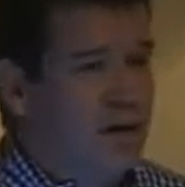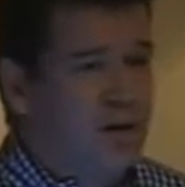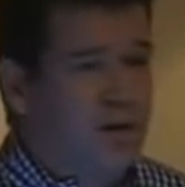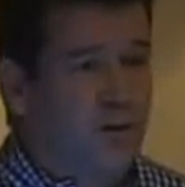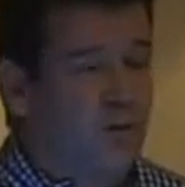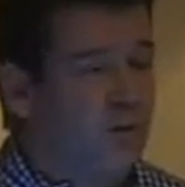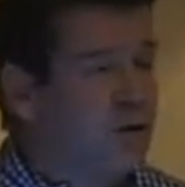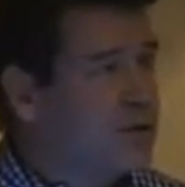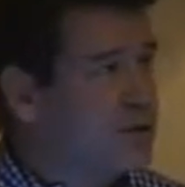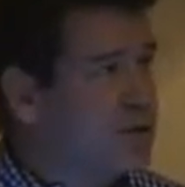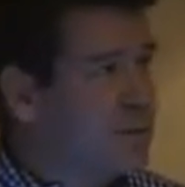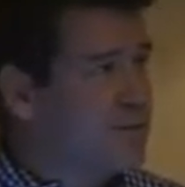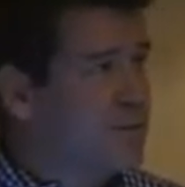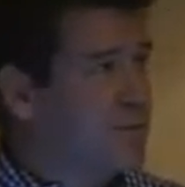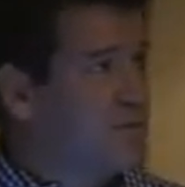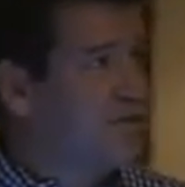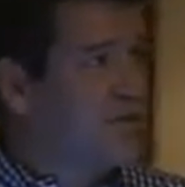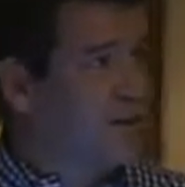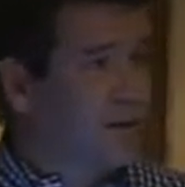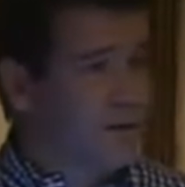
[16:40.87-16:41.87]
The workshops
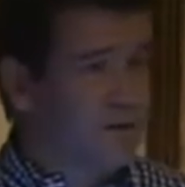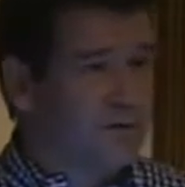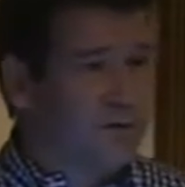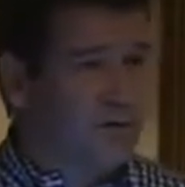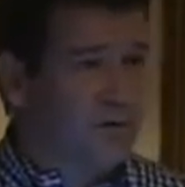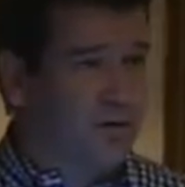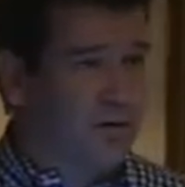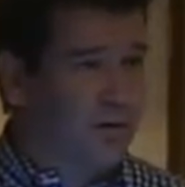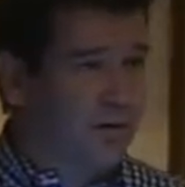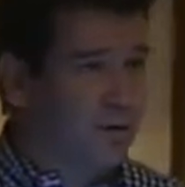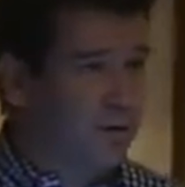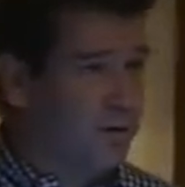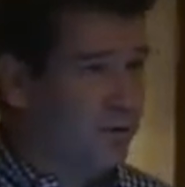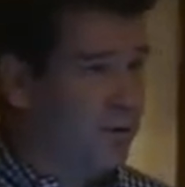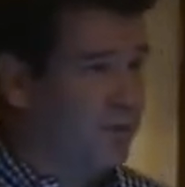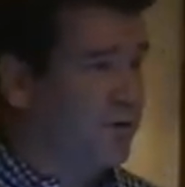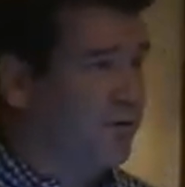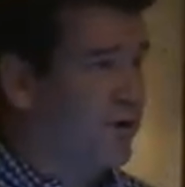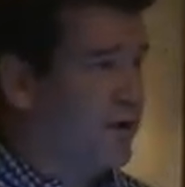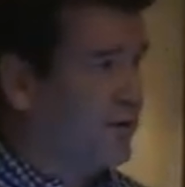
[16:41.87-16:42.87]
themselves are delivered
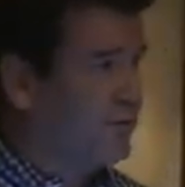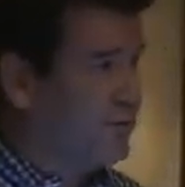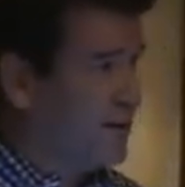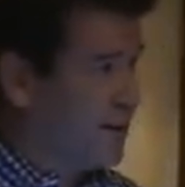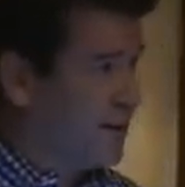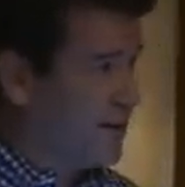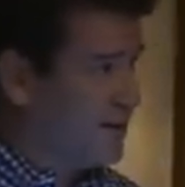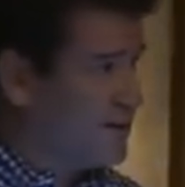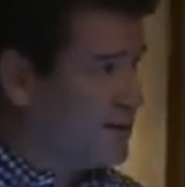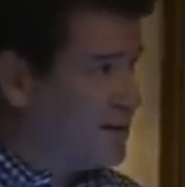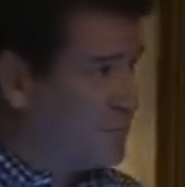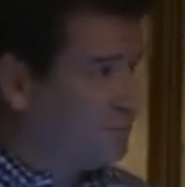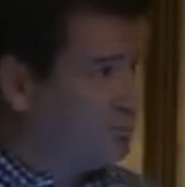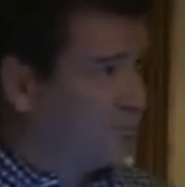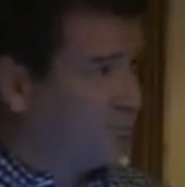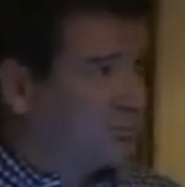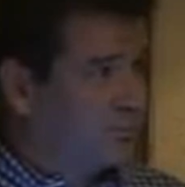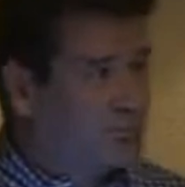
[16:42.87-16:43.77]
over 5 days.